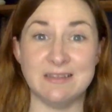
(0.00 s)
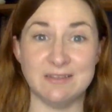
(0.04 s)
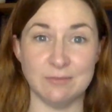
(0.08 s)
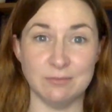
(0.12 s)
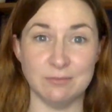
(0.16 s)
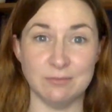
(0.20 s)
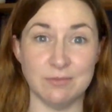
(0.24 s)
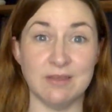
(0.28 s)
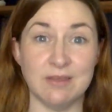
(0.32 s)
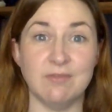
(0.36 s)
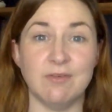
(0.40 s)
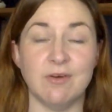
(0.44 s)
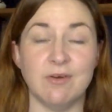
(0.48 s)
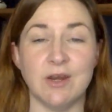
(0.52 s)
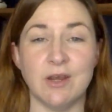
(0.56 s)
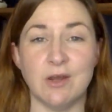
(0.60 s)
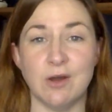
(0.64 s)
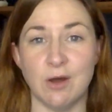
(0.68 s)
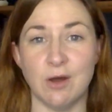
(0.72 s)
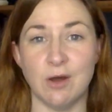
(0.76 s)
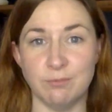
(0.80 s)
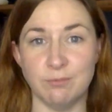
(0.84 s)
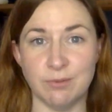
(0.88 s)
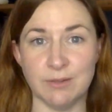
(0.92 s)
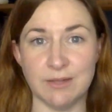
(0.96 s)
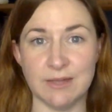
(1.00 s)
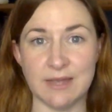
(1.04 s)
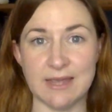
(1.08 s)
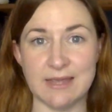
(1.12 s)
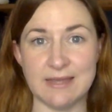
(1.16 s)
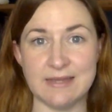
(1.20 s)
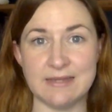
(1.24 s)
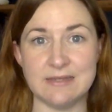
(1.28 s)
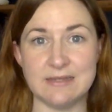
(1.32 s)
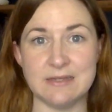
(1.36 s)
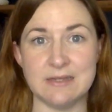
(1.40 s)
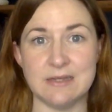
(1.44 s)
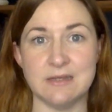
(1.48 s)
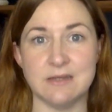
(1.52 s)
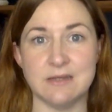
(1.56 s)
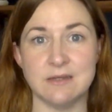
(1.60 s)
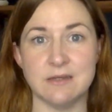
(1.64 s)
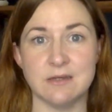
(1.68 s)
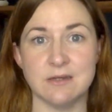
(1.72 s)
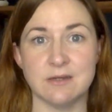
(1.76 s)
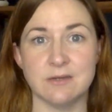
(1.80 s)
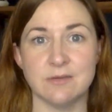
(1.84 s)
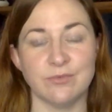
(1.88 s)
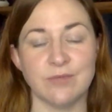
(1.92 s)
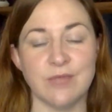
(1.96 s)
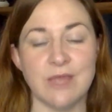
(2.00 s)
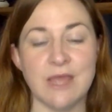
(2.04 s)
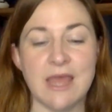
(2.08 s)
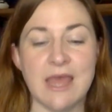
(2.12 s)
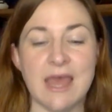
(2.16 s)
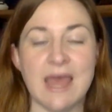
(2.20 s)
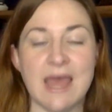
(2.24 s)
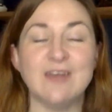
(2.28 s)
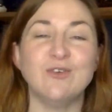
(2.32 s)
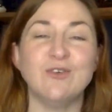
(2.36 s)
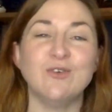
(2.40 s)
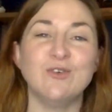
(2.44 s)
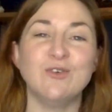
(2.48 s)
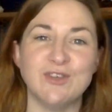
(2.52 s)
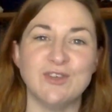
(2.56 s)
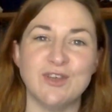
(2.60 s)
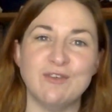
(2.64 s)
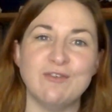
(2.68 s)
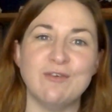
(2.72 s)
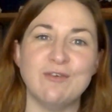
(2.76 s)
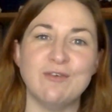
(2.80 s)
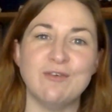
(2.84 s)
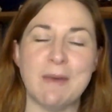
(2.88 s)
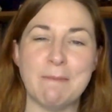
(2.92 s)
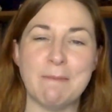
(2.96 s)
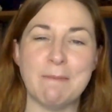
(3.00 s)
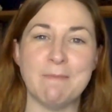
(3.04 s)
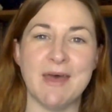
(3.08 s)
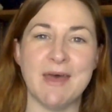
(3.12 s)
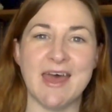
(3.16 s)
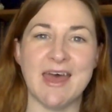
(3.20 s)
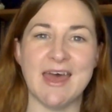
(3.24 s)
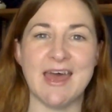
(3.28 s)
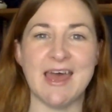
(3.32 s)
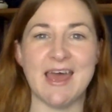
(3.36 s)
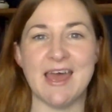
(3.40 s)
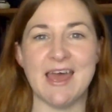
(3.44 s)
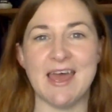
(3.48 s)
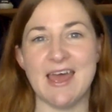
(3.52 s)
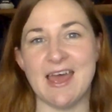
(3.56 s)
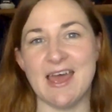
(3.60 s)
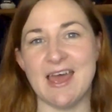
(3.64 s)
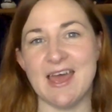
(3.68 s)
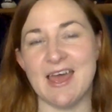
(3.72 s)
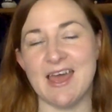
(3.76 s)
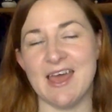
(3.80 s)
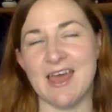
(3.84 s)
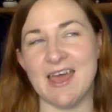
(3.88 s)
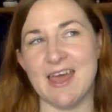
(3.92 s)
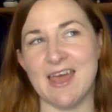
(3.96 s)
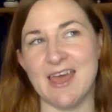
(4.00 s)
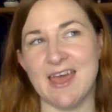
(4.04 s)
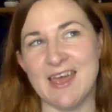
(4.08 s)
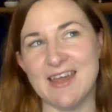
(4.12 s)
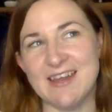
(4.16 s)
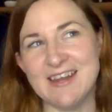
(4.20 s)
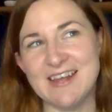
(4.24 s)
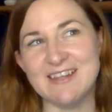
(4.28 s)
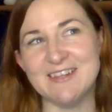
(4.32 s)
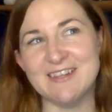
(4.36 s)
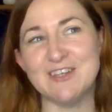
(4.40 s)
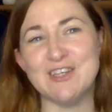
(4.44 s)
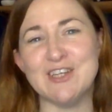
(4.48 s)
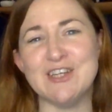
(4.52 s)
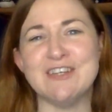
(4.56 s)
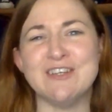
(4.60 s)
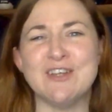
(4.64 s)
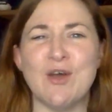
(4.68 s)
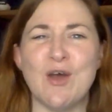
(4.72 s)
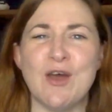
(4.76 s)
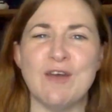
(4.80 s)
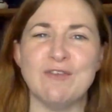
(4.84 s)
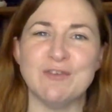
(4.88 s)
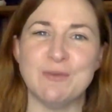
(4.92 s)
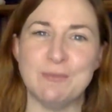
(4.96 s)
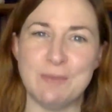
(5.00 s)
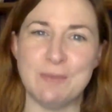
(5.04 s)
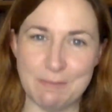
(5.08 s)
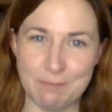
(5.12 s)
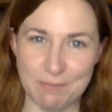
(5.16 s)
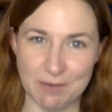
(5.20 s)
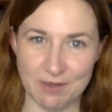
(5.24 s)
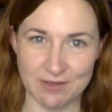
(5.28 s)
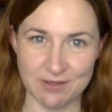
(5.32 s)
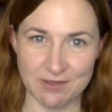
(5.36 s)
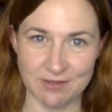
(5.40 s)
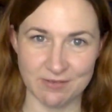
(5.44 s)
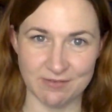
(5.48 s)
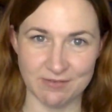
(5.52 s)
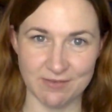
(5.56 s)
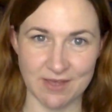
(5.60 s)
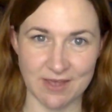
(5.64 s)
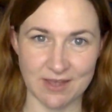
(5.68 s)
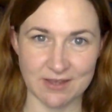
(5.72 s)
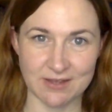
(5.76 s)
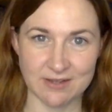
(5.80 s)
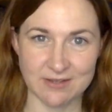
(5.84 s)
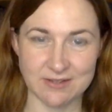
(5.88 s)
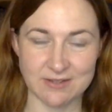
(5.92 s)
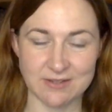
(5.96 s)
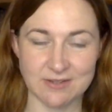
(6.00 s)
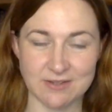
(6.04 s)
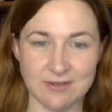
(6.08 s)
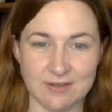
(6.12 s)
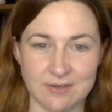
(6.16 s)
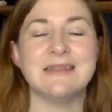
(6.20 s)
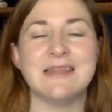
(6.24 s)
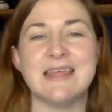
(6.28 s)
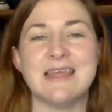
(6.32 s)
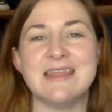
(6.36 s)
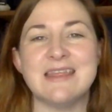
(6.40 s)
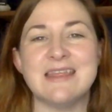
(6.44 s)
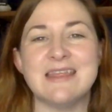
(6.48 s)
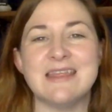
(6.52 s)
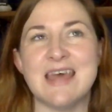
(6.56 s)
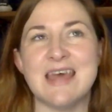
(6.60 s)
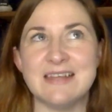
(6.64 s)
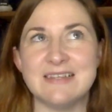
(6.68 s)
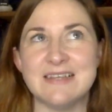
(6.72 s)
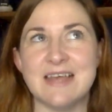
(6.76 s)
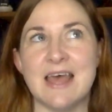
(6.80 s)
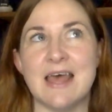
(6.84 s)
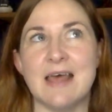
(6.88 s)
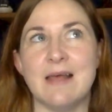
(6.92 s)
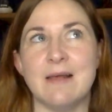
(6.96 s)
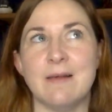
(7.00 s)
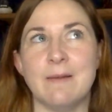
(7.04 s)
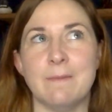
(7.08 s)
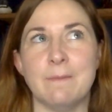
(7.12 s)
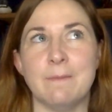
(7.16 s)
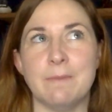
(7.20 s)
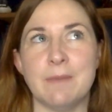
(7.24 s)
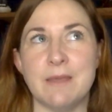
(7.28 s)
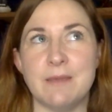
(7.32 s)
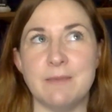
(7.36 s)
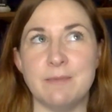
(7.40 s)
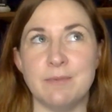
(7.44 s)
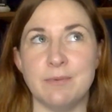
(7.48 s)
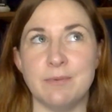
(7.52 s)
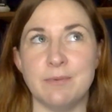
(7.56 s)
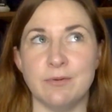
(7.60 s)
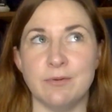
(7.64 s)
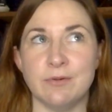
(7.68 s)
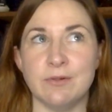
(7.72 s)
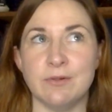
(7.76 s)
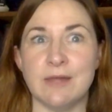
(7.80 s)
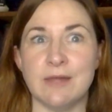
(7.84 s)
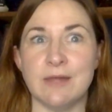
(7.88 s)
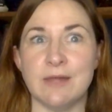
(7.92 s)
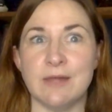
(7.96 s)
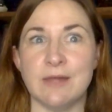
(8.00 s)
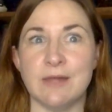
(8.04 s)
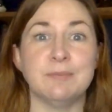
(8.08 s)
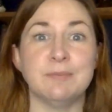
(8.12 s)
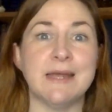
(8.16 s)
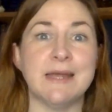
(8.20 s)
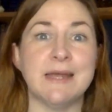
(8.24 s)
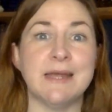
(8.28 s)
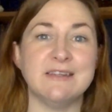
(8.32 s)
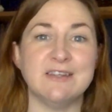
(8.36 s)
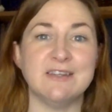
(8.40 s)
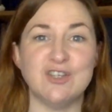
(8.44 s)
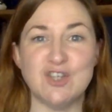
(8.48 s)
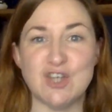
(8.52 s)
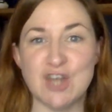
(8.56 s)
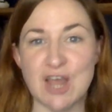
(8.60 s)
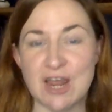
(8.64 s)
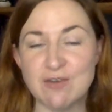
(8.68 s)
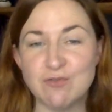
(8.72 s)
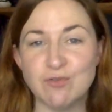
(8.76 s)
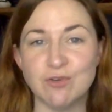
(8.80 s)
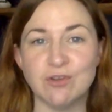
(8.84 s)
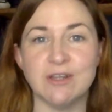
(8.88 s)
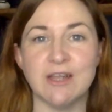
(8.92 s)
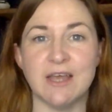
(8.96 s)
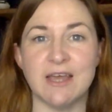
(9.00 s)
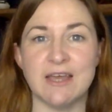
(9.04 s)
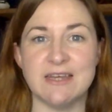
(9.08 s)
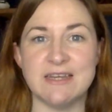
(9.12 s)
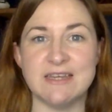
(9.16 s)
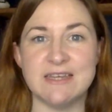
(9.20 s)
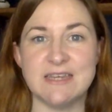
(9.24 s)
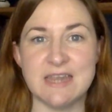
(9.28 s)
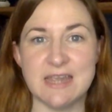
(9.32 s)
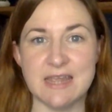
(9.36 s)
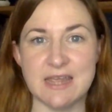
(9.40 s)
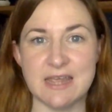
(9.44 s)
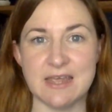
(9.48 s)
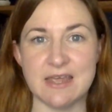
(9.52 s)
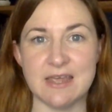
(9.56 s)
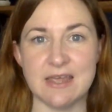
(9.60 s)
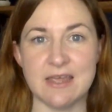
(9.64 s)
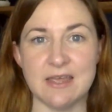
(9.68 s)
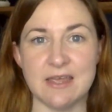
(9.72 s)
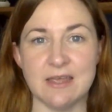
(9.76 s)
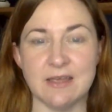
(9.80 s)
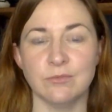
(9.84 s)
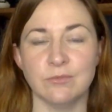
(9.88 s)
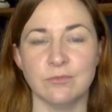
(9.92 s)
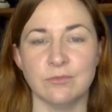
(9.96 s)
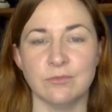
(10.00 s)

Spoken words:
something very complicated. And also remember, analogies don't have to be perfect. They're there to help people explain the general idea